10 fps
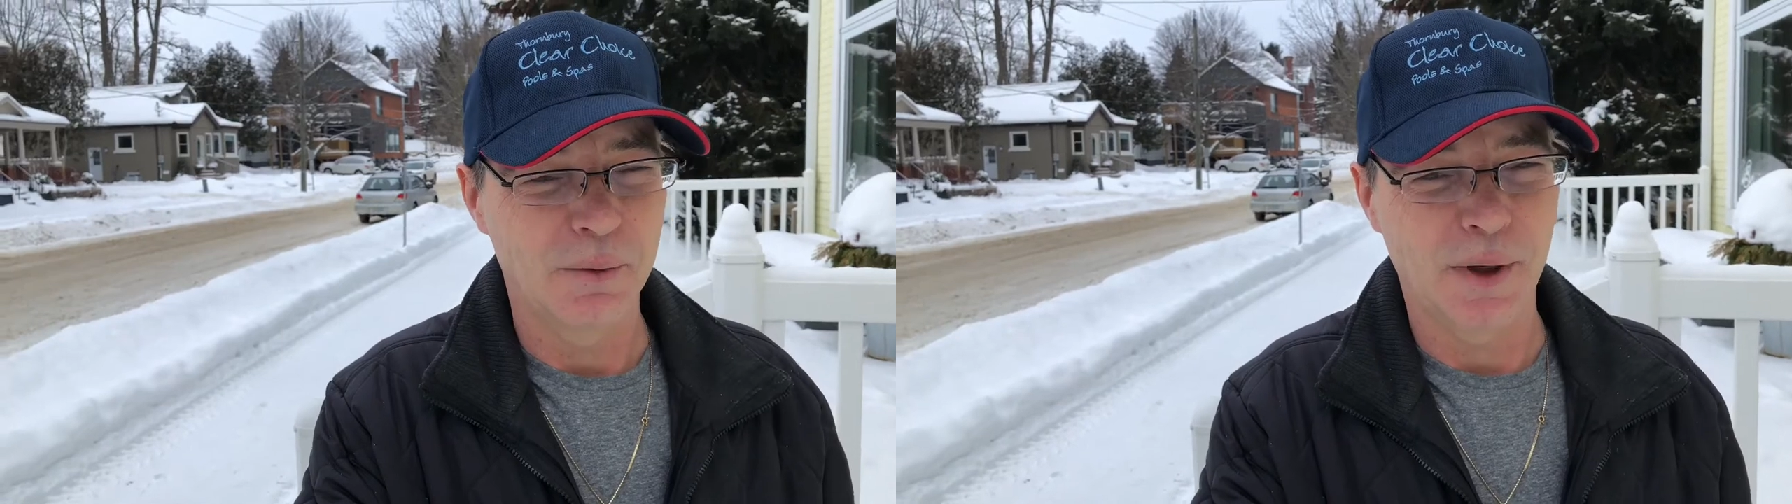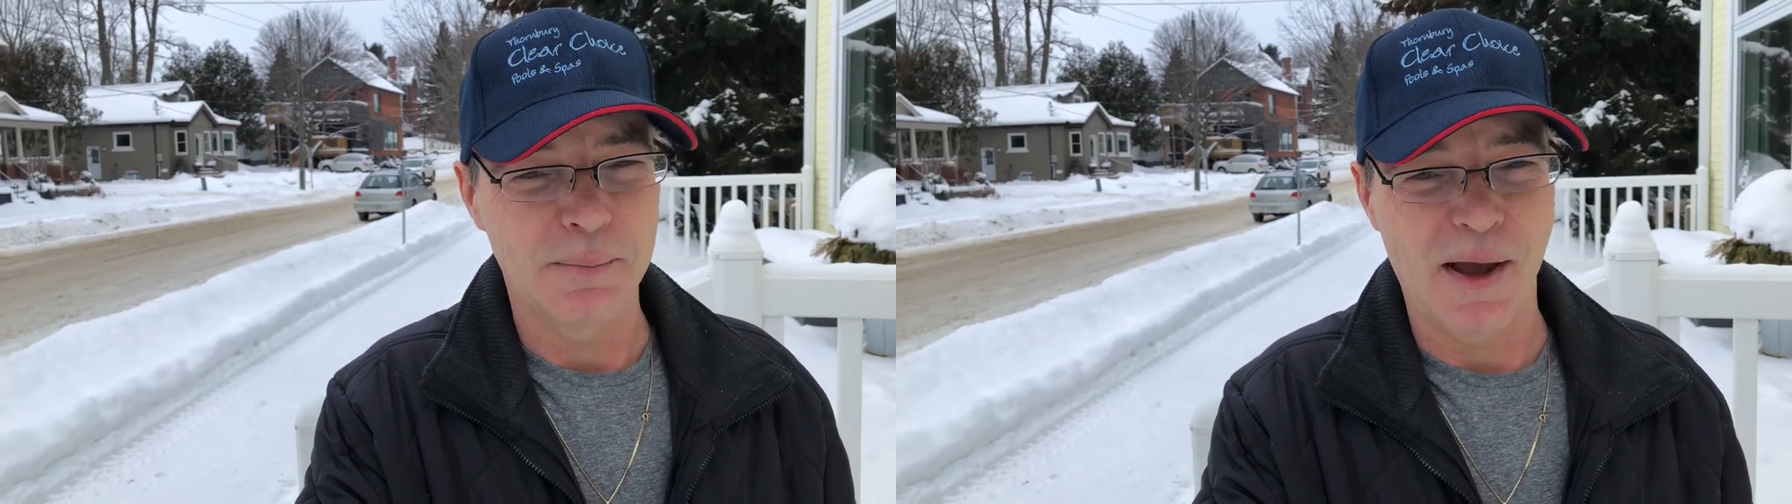
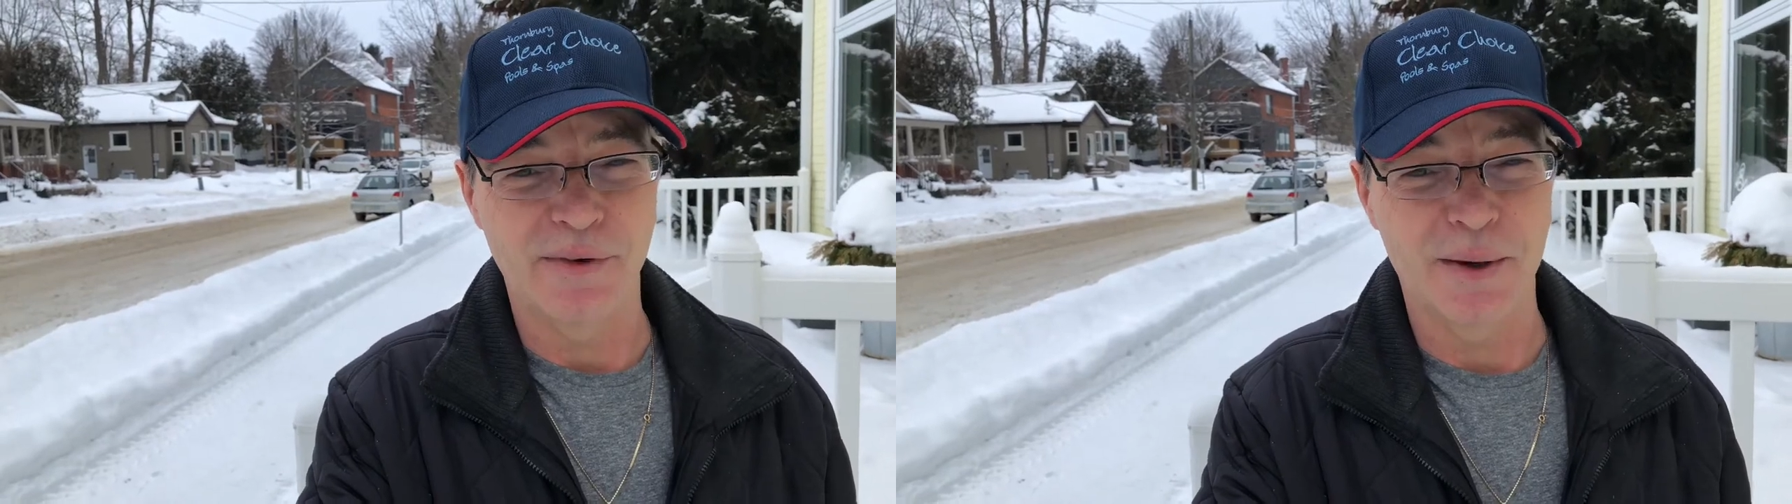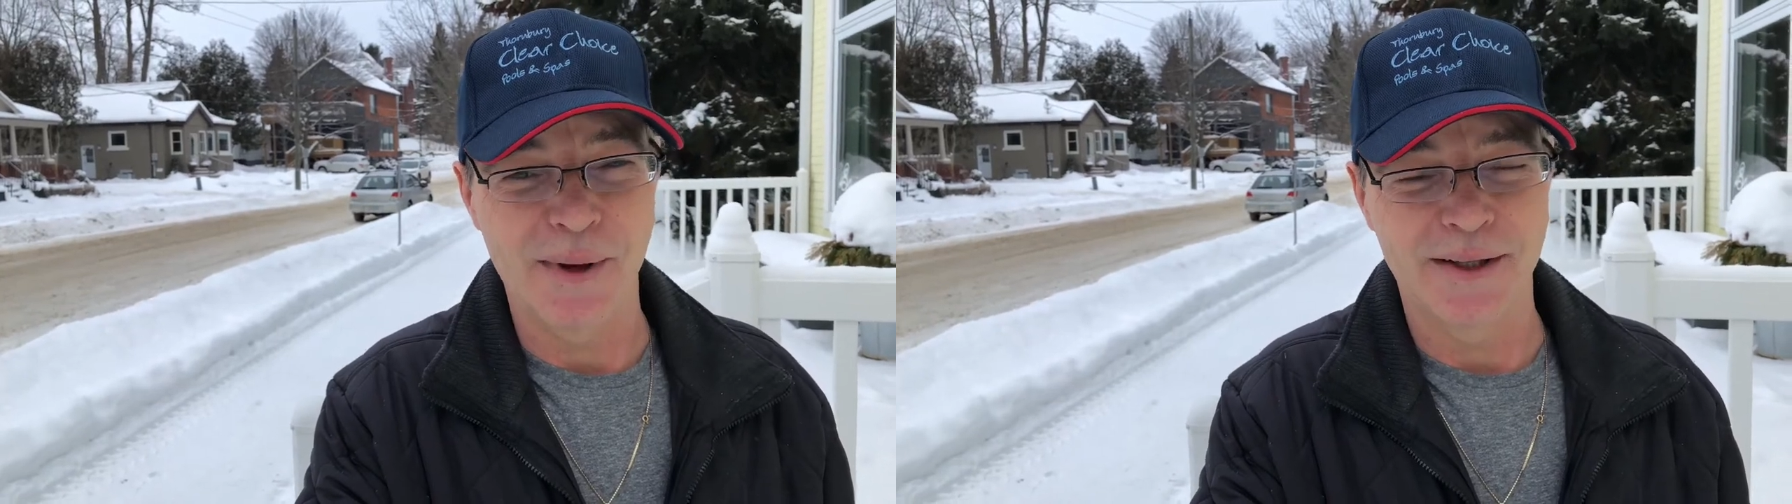why I'm
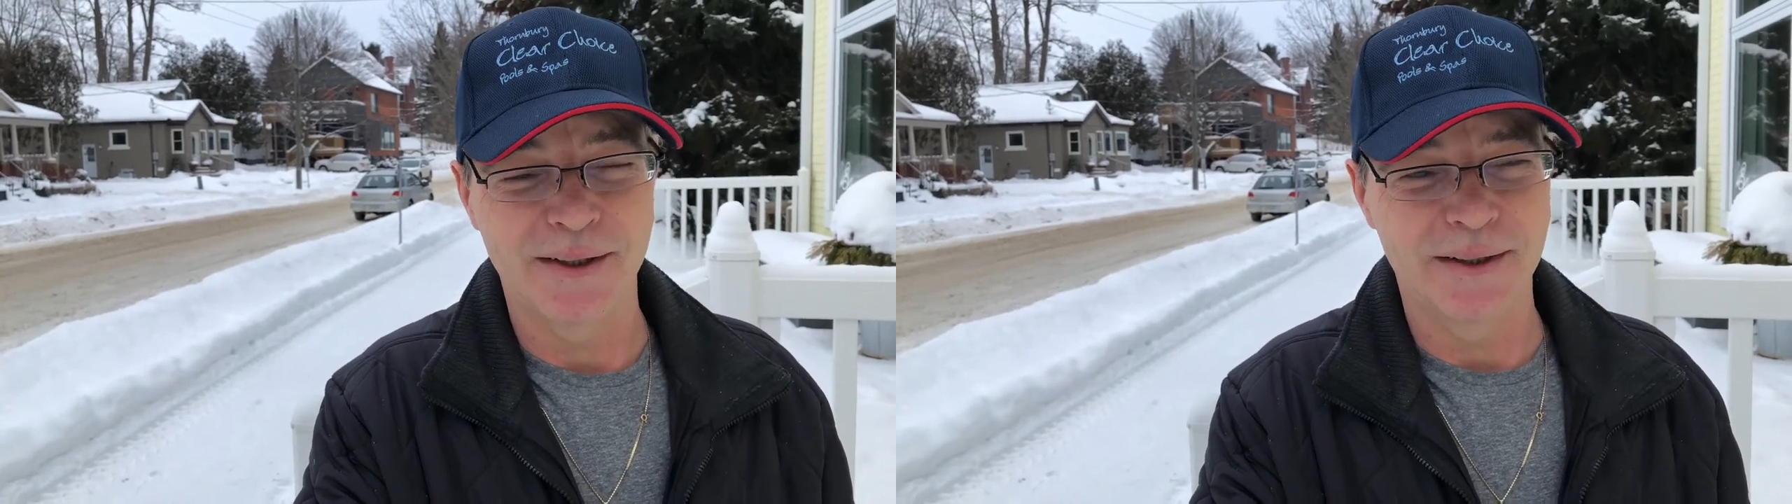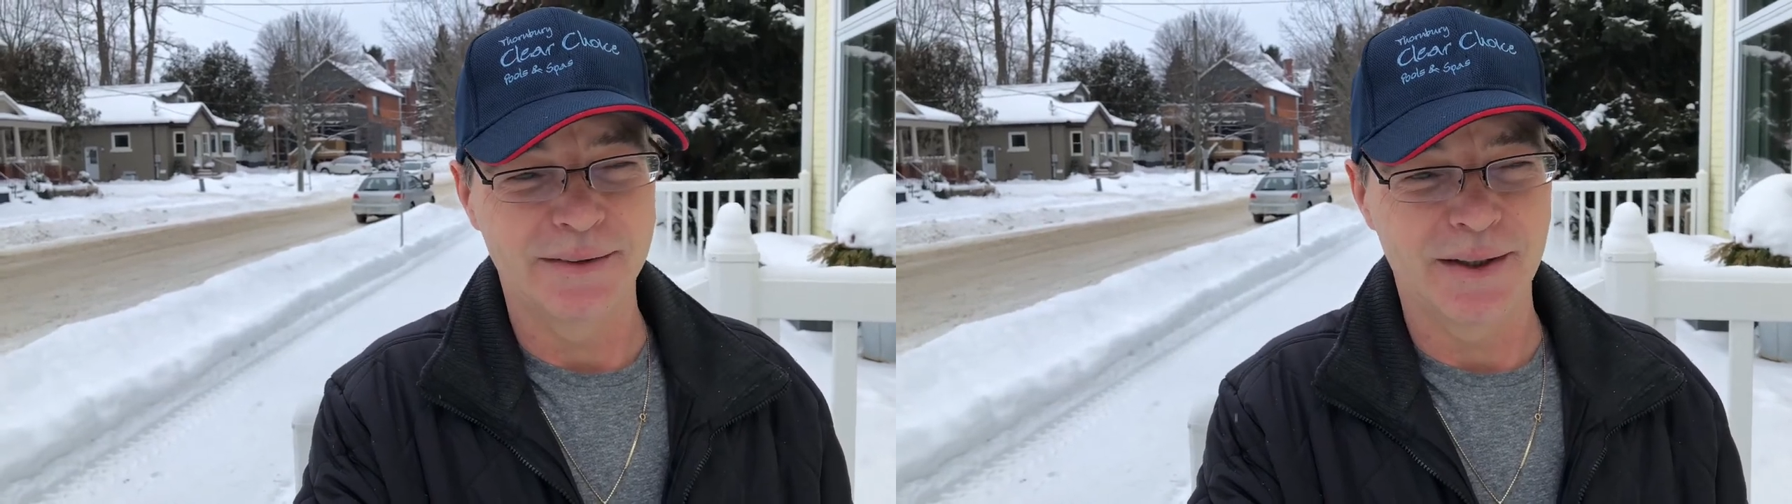having a bad
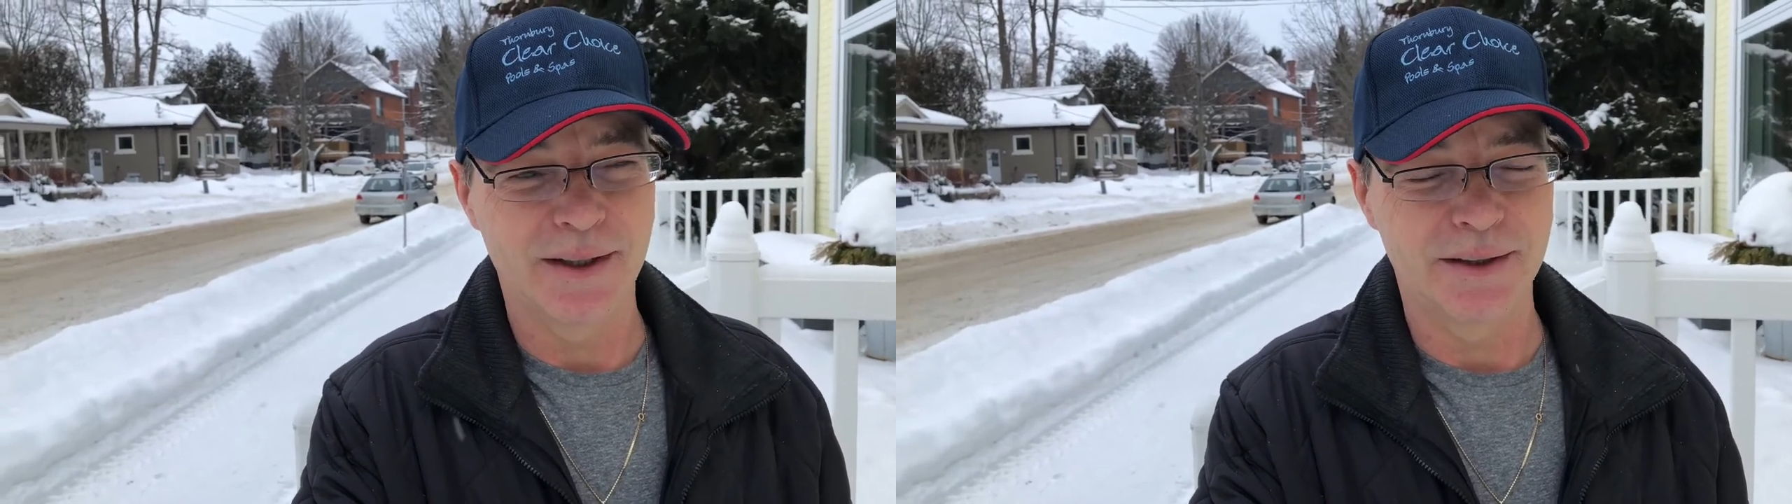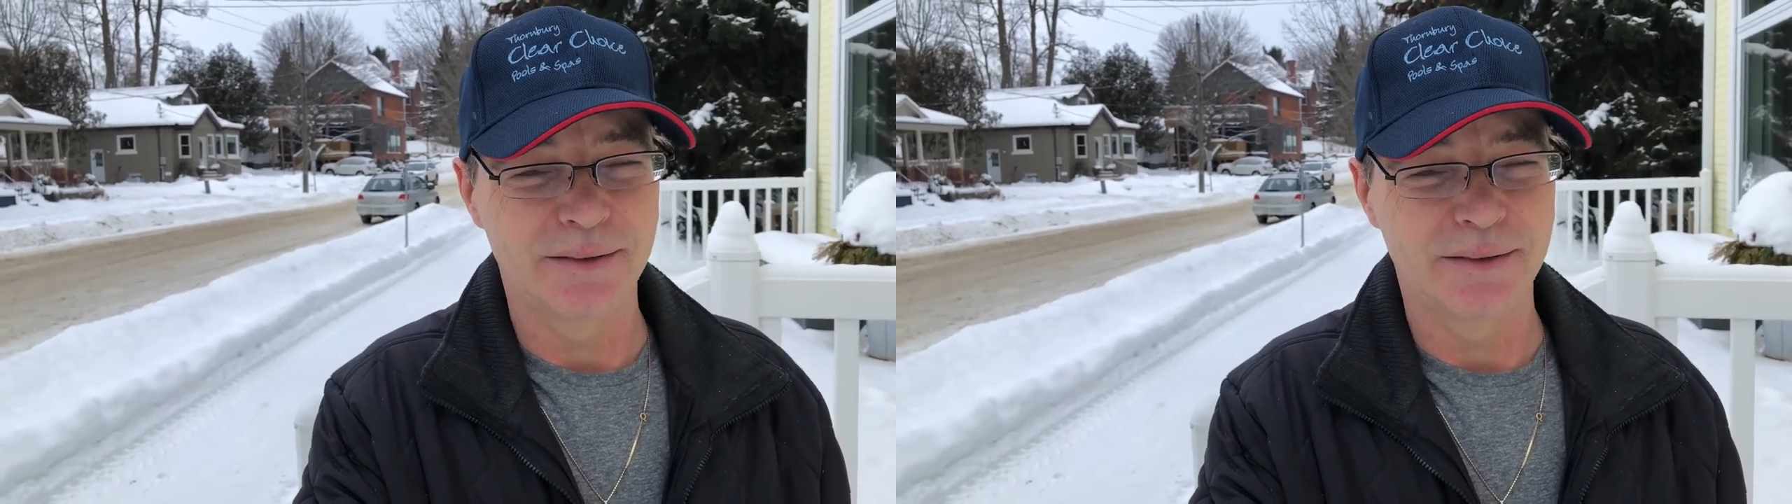day today,